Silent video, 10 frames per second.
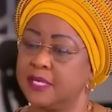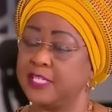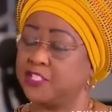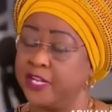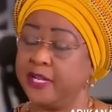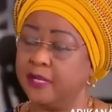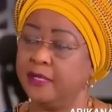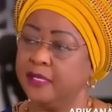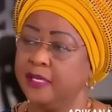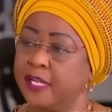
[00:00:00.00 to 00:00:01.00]
agenda
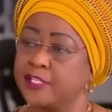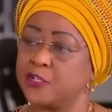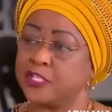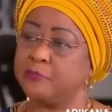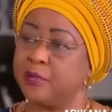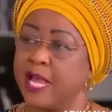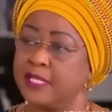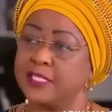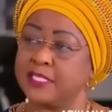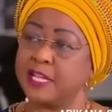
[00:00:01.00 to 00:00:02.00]
is to
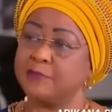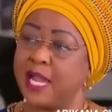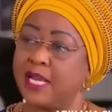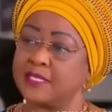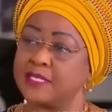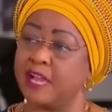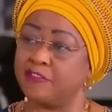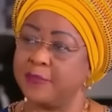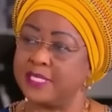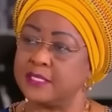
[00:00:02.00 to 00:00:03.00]
destabilize
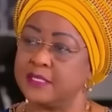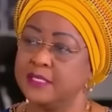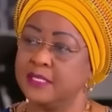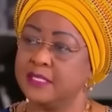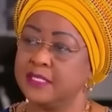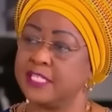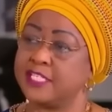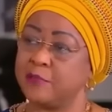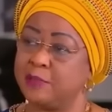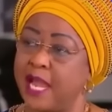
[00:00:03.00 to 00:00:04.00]
governments,
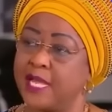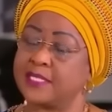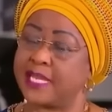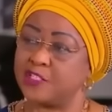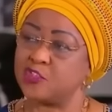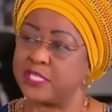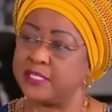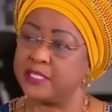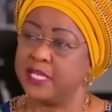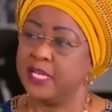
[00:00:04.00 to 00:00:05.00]
destabilize
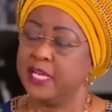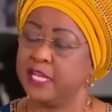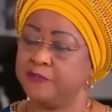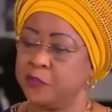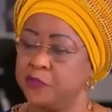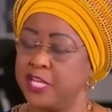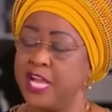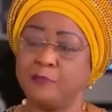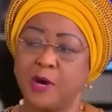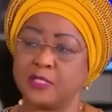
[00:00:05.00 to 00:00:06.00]
countries. If you
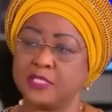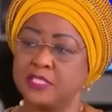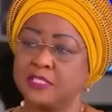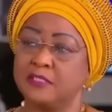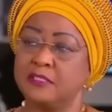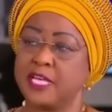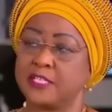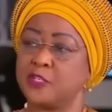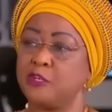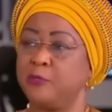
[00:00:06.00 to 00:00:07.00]
think about it,
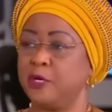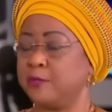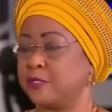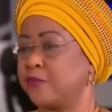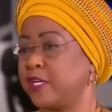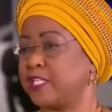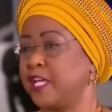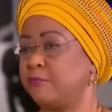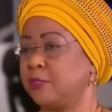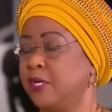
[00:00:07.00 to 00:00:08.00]
their sole purpose, for
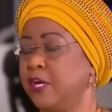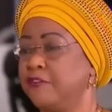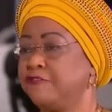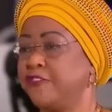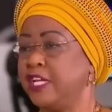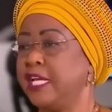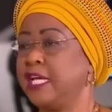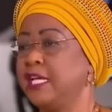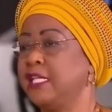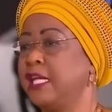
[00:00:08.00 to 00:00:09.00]
example,
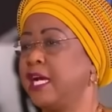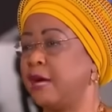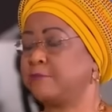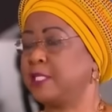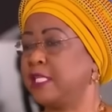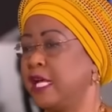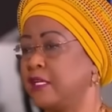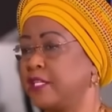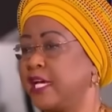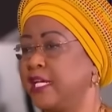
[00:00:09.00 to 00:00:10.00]
filling in the gaps in
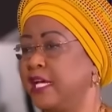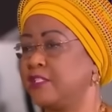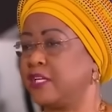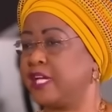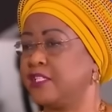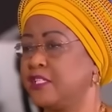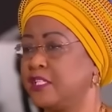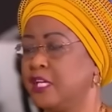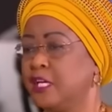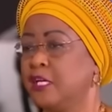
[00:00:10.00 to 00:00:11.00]
healthcare and
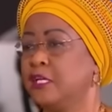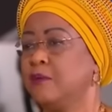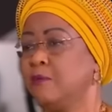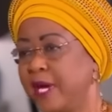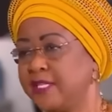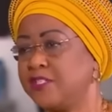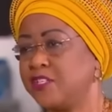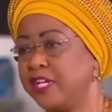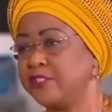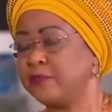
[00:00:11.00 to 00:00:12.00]
education, where is the
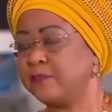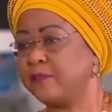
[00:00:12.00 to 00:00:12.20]
change?